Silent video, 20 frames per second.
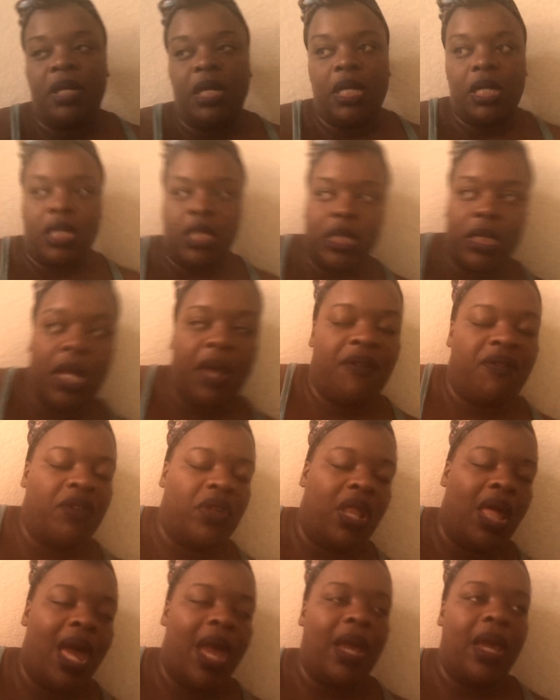because I
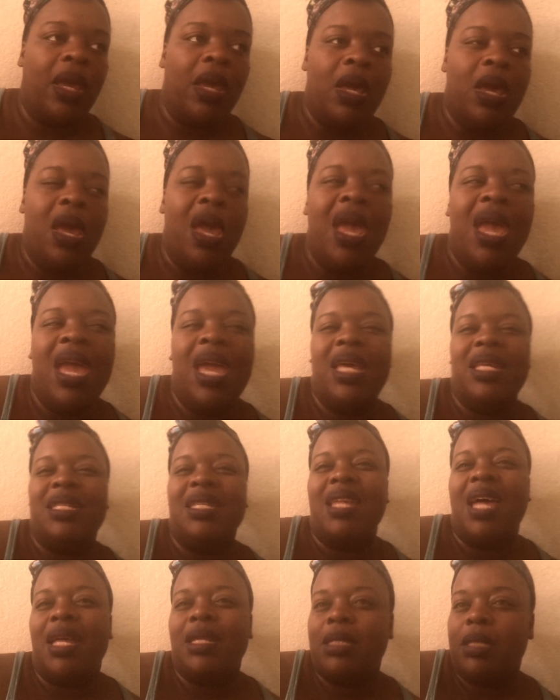feel like
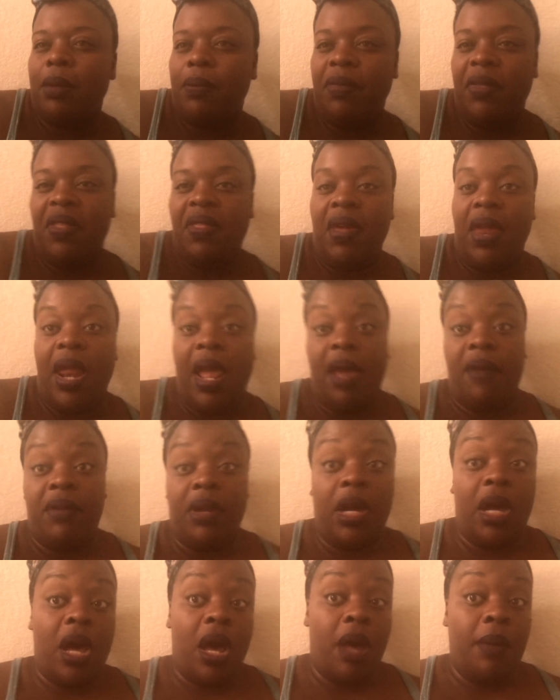it's not something that I have
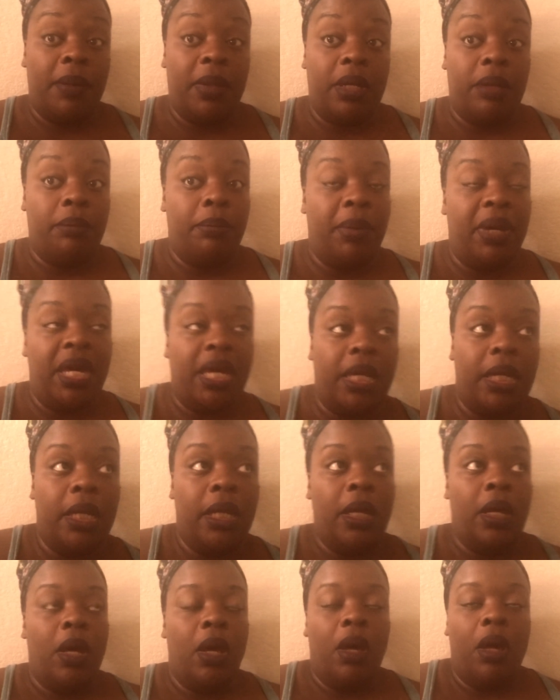in common, but
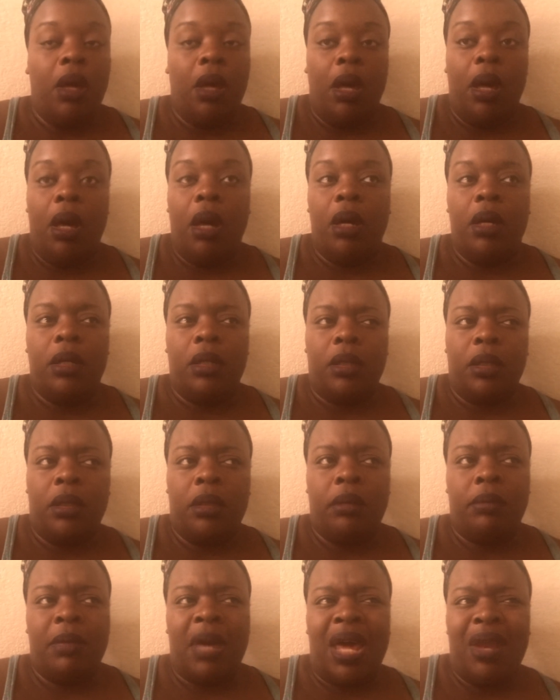
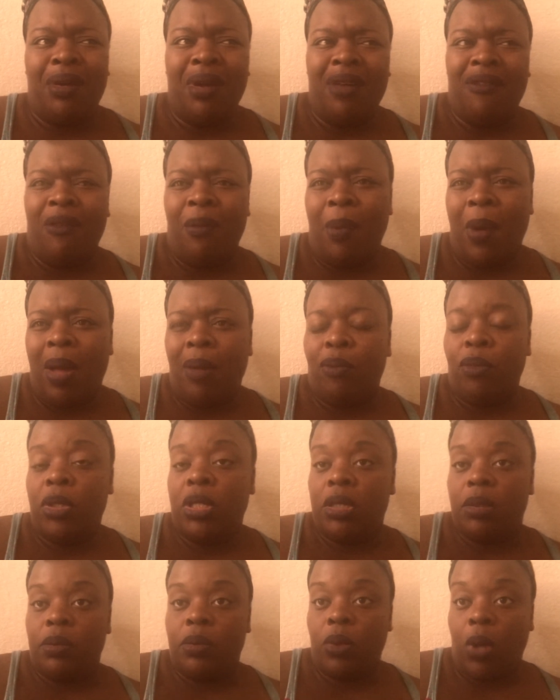um, I don't have a problem with
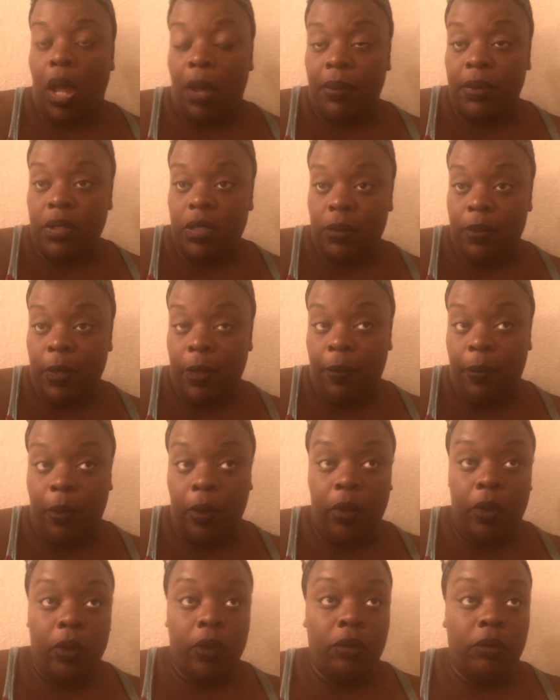subscribing to
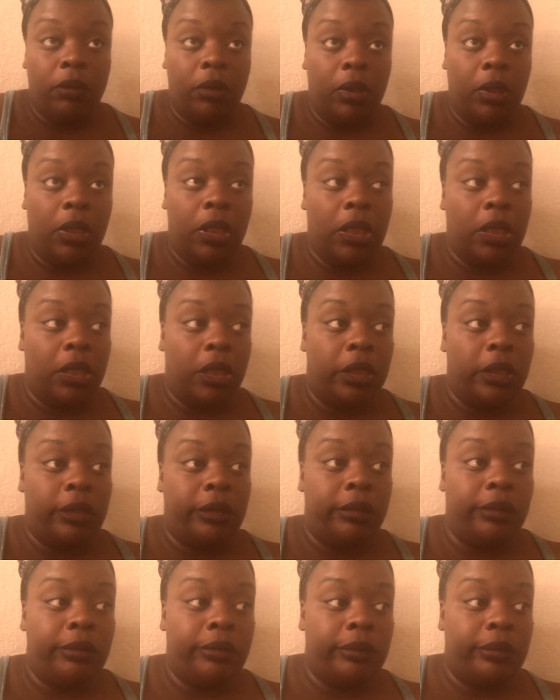people.
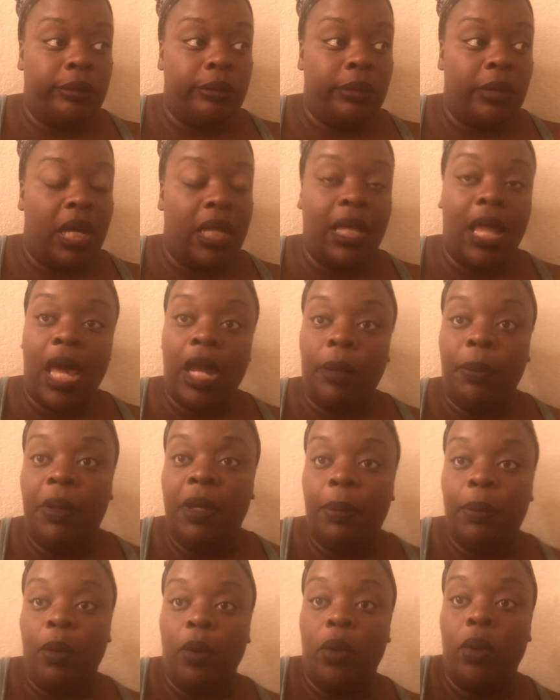Um, a lot of
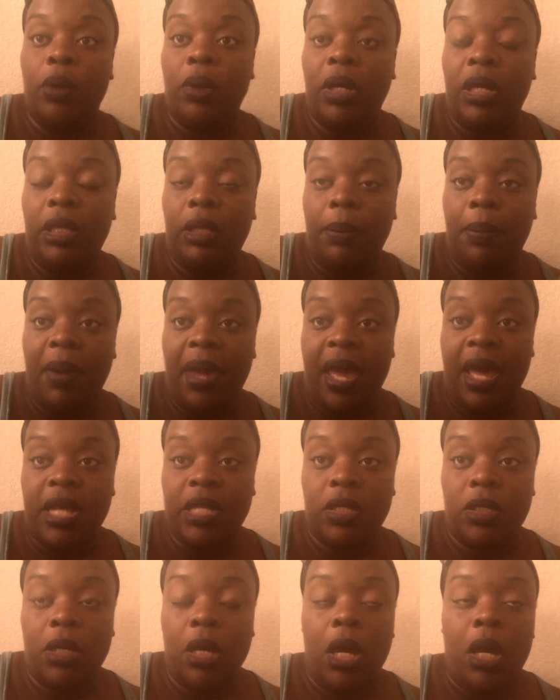people in the
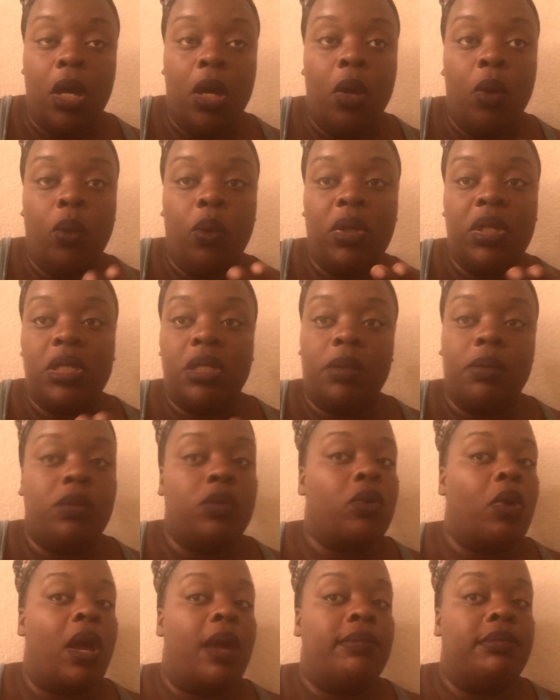past would
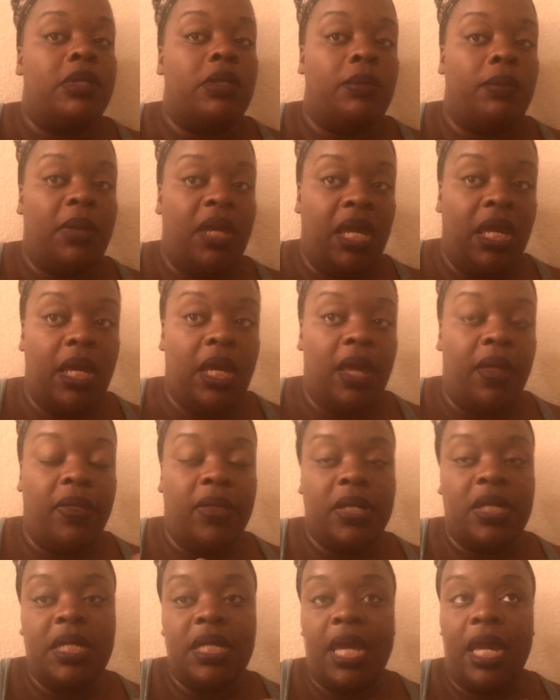subscribe to me and
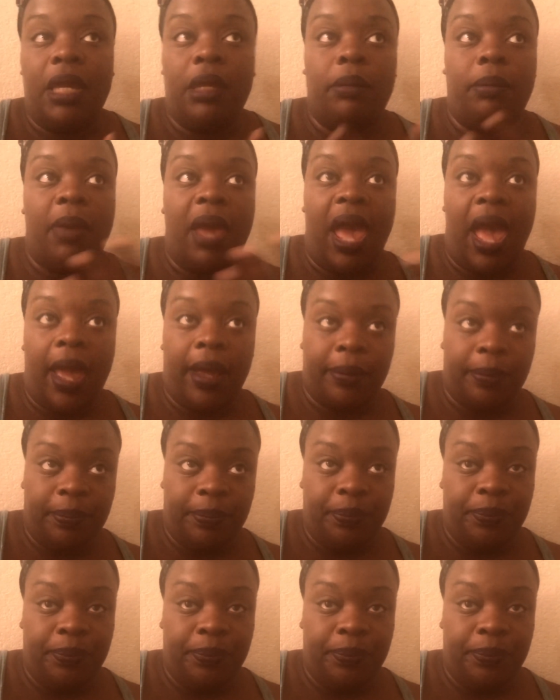then take it back.